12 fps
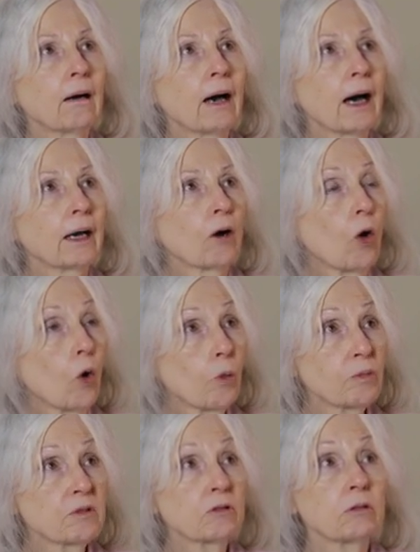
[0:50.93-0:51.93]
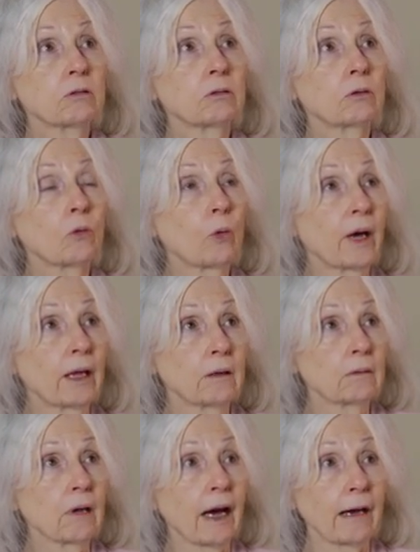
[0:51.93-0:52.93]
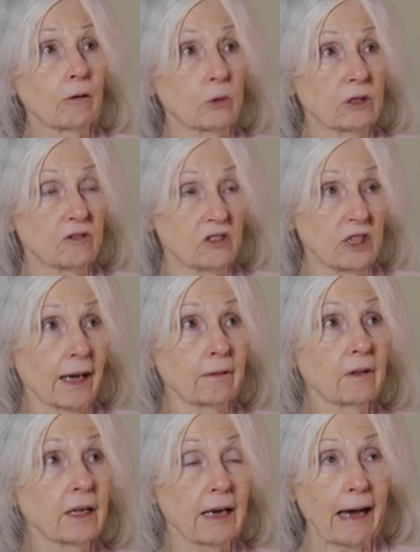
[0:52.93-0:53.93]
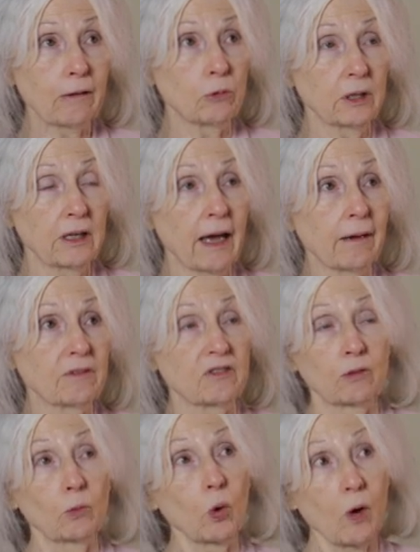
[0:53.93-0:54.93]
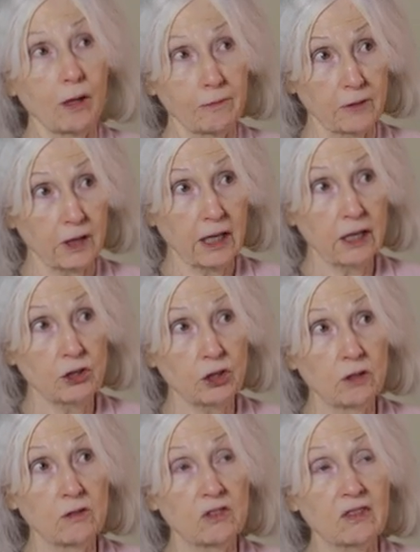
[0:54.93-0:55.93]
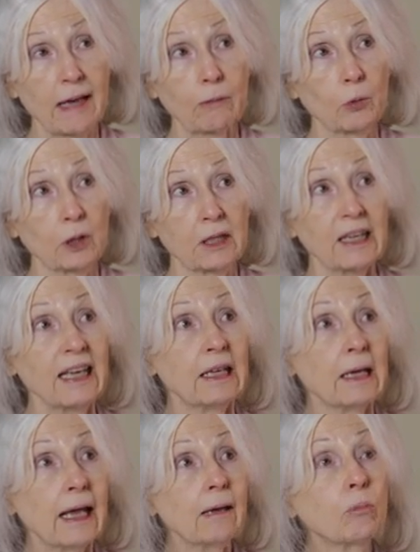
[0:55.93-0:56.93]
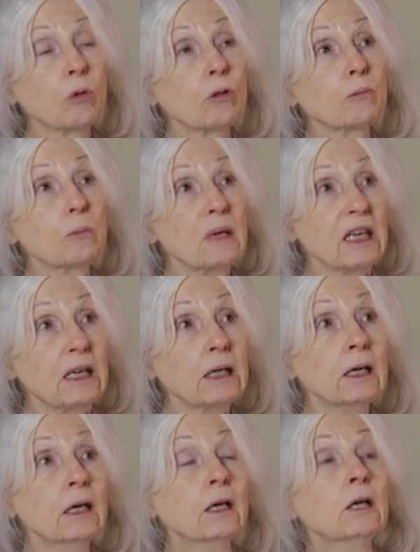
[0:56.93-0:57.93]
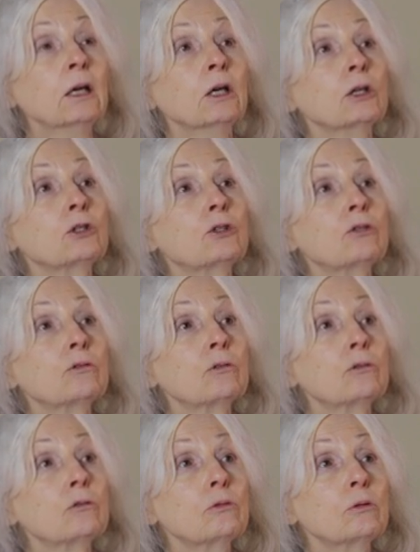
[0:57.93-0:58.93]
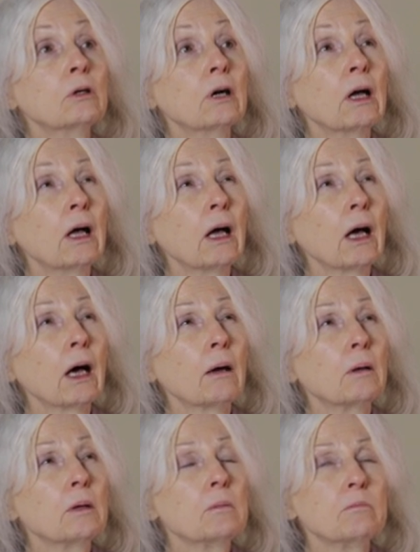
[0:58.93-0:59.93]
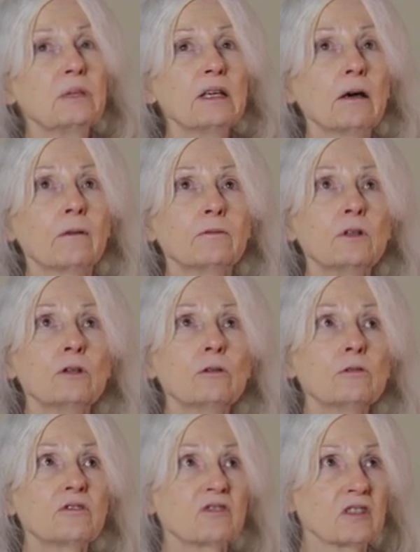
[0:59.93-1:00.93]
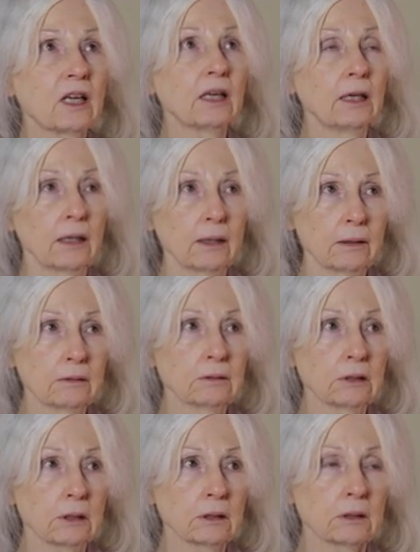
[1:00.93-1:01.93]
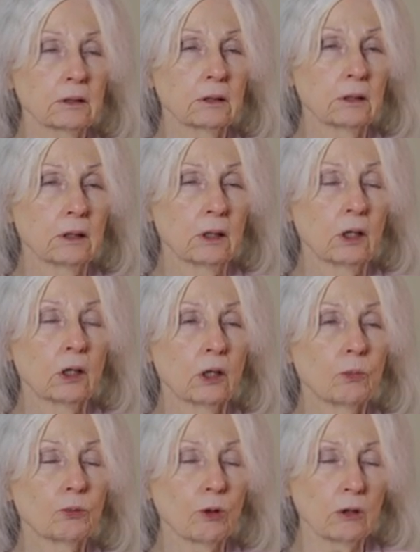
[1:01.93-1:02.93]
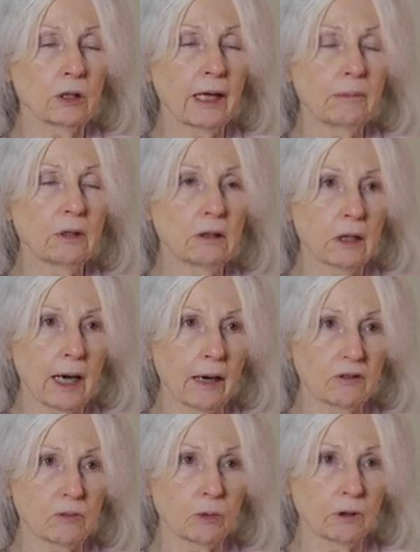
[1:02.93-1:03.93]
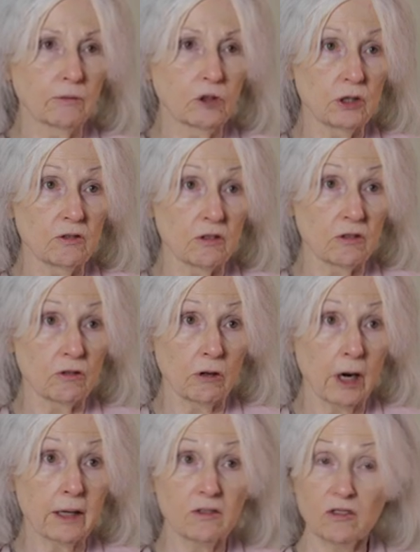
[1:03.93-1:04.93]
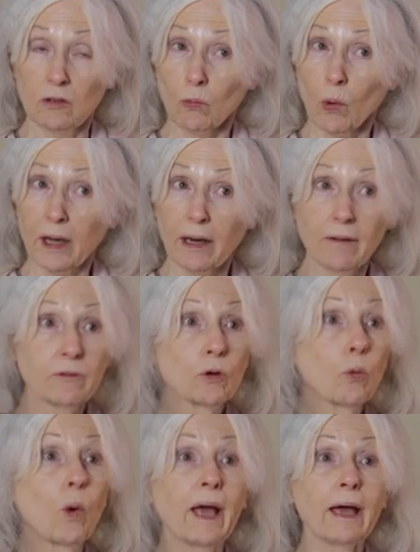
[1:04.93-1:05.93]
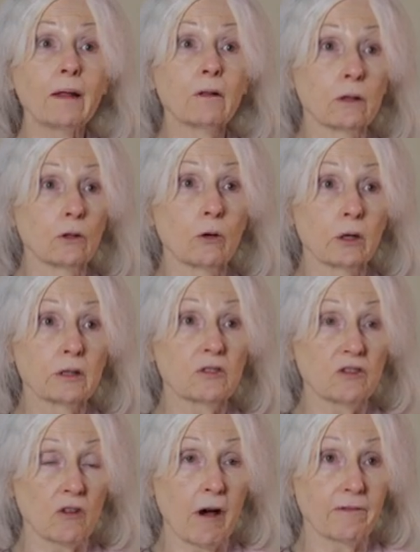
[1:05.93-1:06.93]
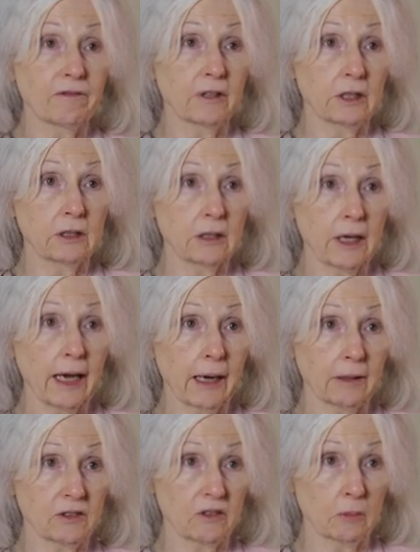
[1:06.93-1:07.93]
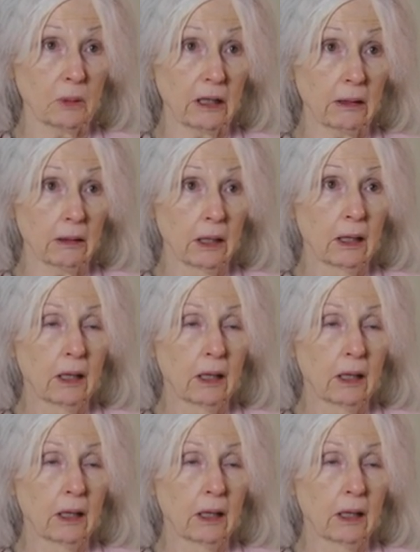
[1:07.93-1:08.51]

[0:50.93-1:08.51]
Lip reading: I hoped when I was done that I would have some qualifications that would enable me to be of use in proclaiming the gospel Jesus Christ in whatever way the Lord saw fit to ask me.